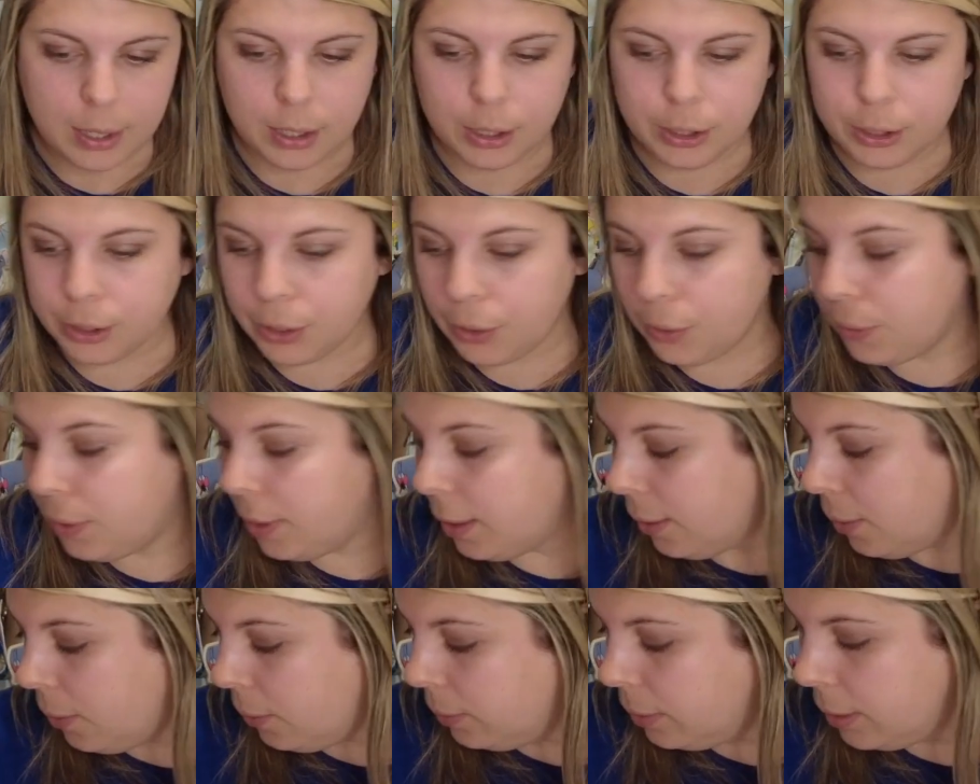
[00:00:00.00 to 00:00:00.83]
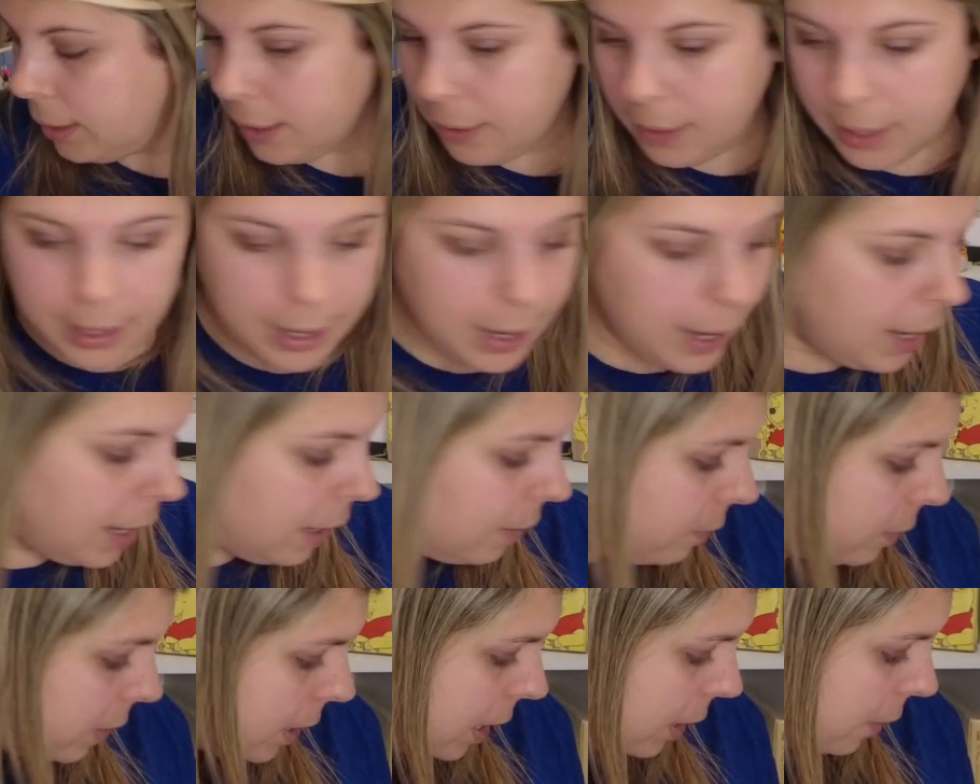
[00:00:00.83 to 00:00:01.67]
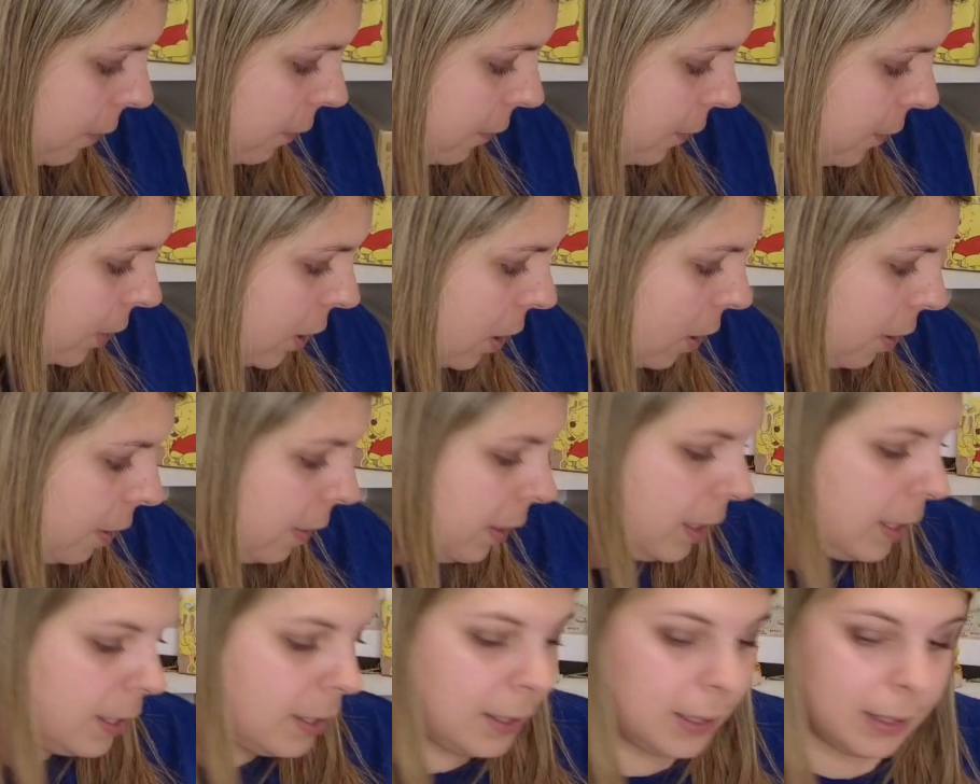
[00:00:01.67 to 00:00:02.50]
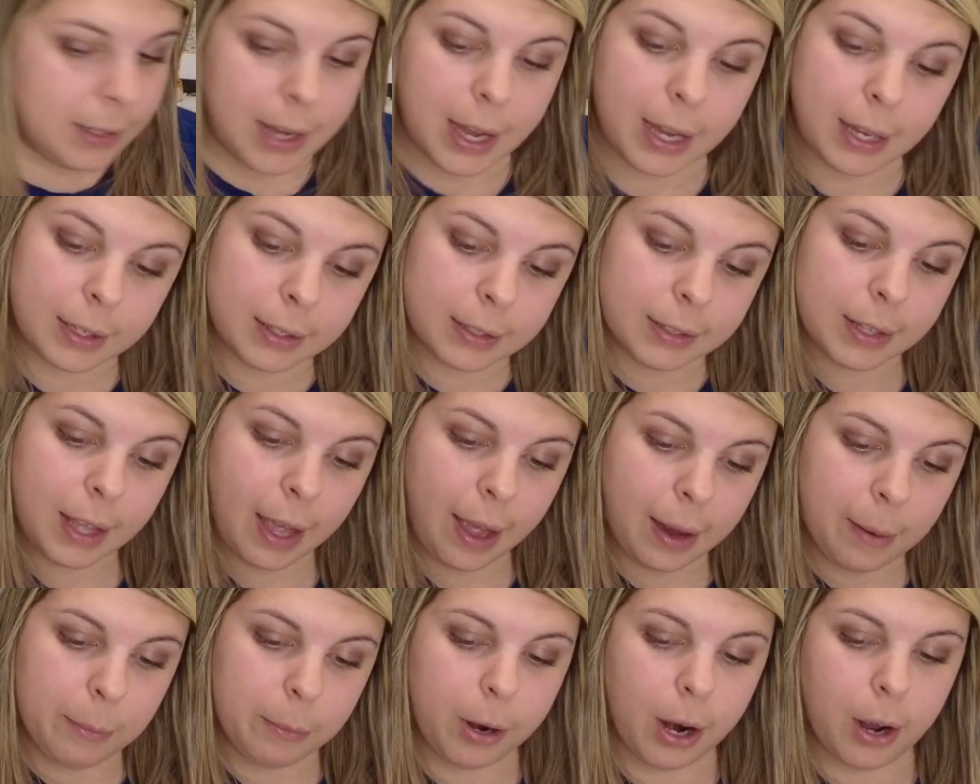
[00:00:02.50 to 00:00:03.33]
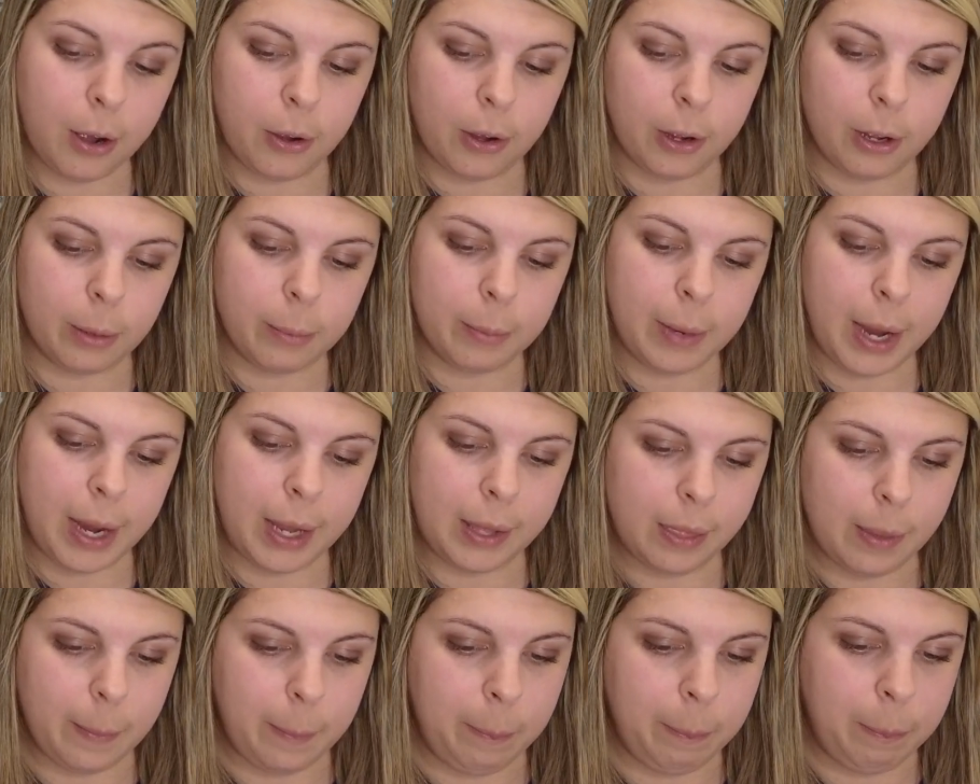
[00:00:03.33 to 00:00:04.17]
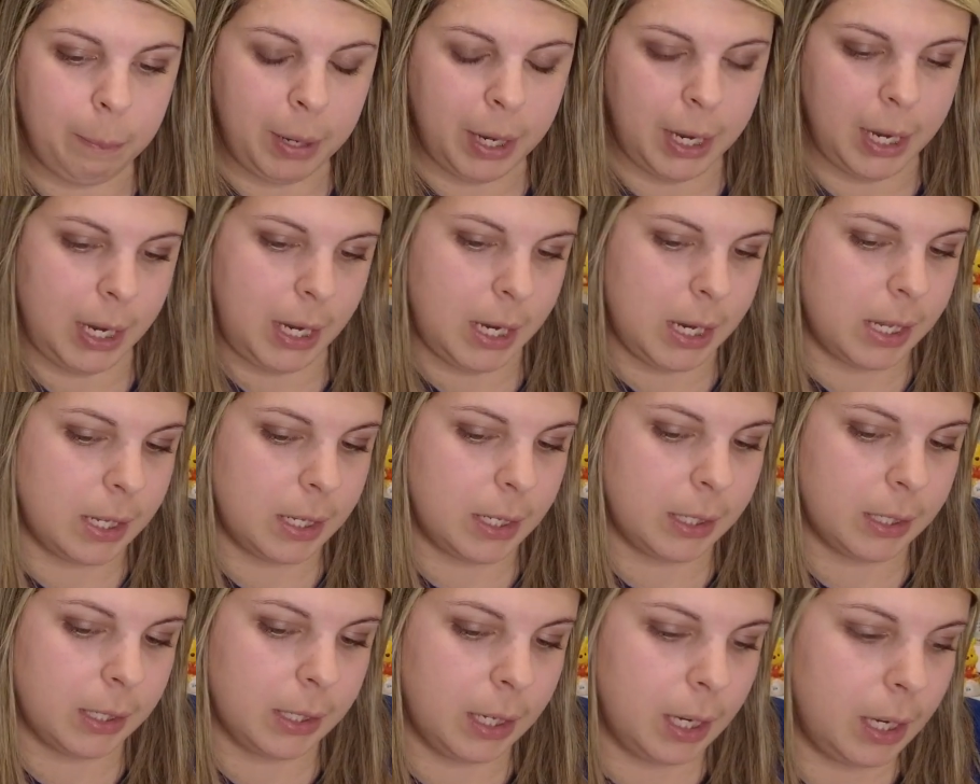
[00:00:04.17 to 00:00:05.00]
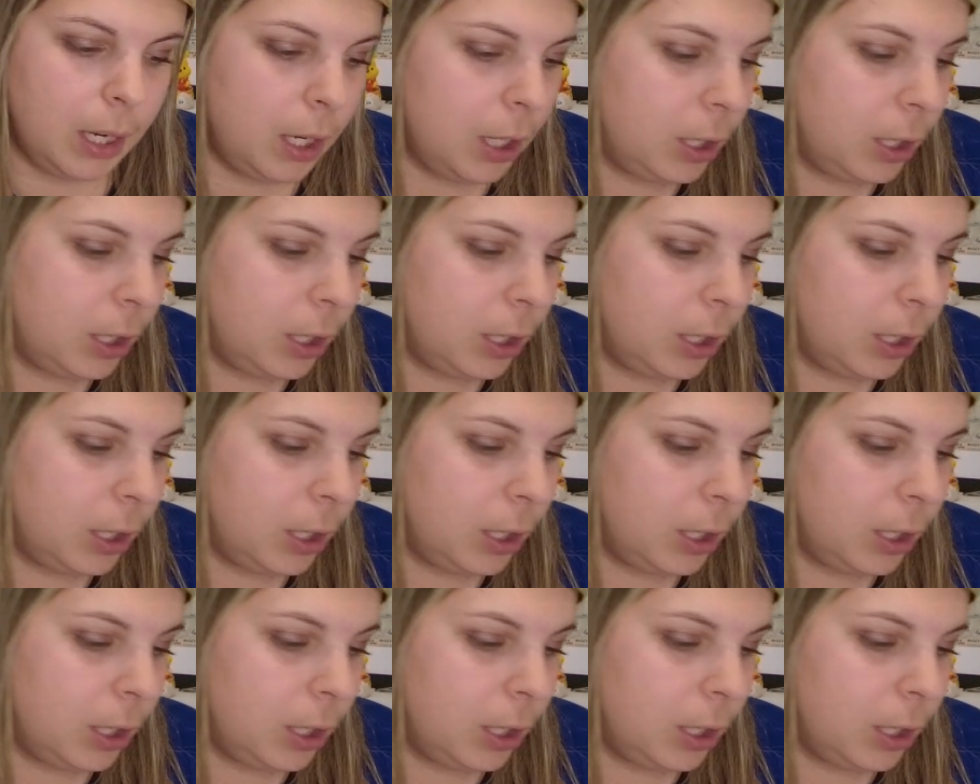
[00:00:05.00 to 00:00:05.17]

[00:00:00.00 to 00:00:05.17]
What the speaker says: So the only thing I have left are the snacks that I brought home and the pins.